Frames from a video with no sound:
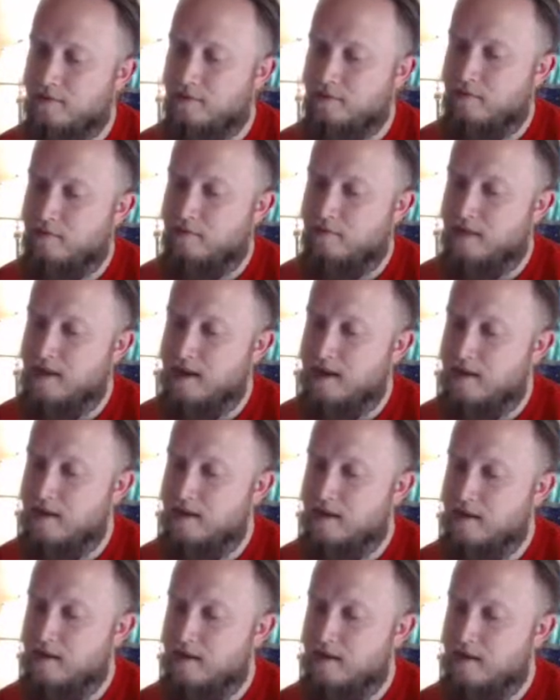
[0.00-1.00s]
3,
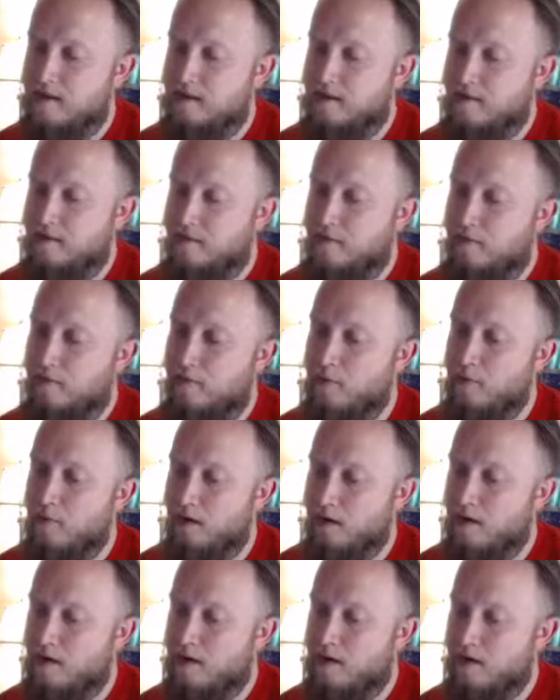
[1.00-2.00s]

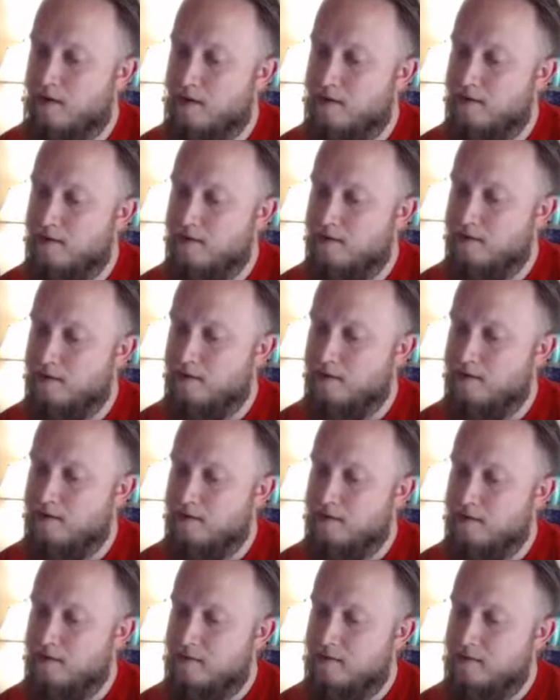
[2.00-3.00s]
4.
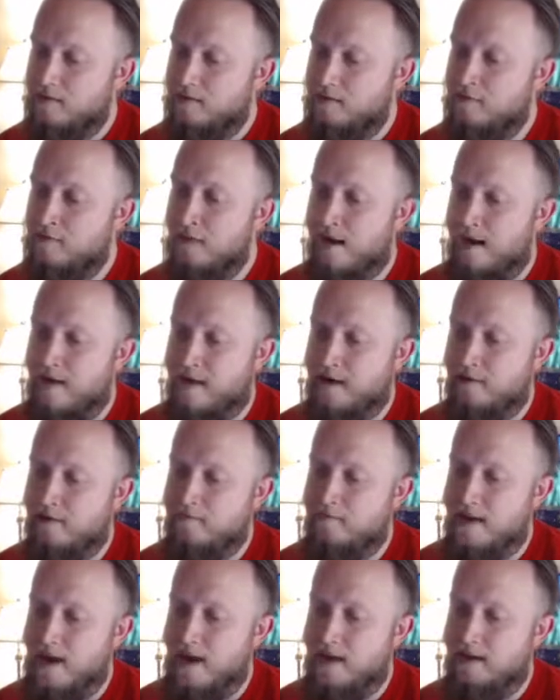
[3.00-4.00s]
Ooh, and
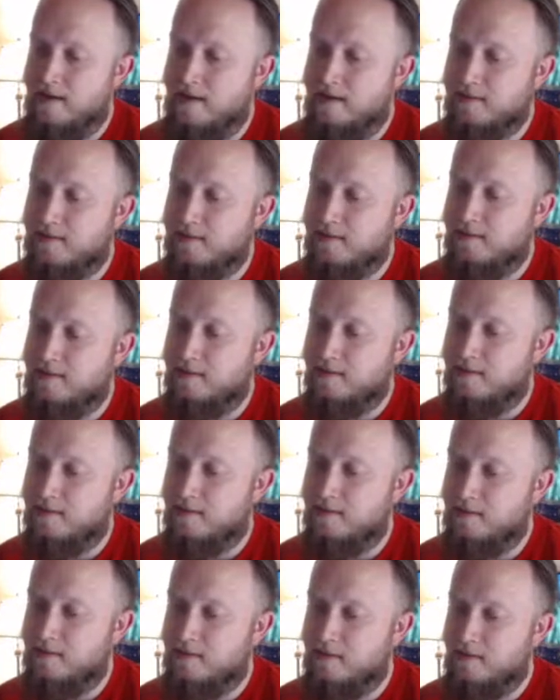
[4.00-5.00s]
Acrobatics.
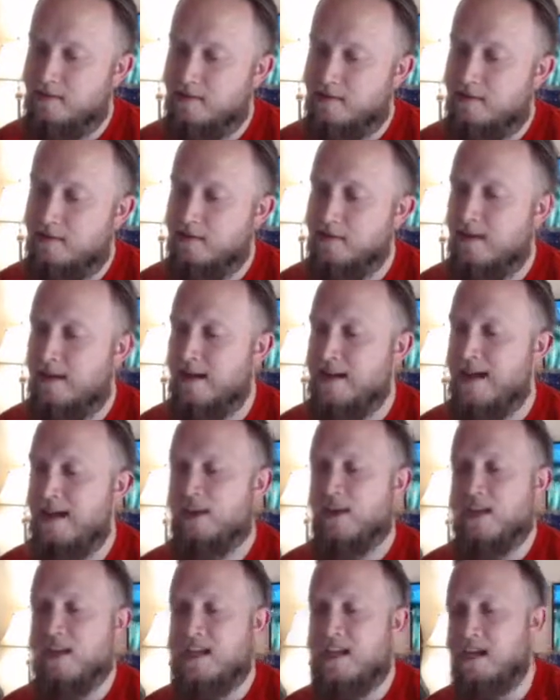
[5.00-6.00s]
So I can
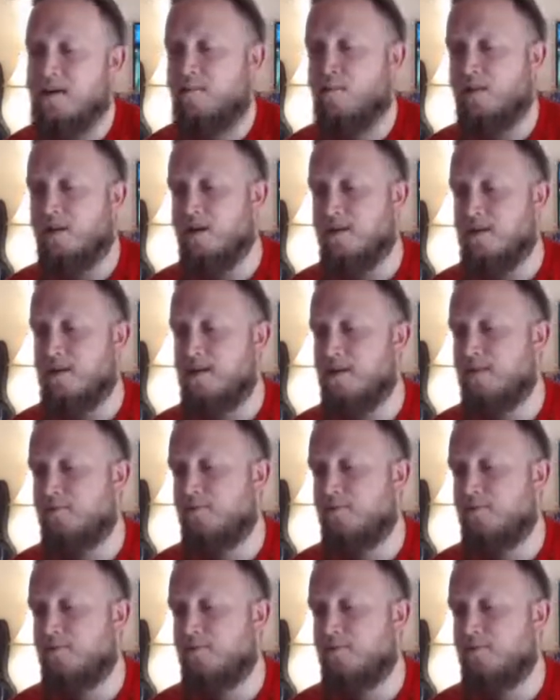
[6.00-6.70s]
actually keep one of these.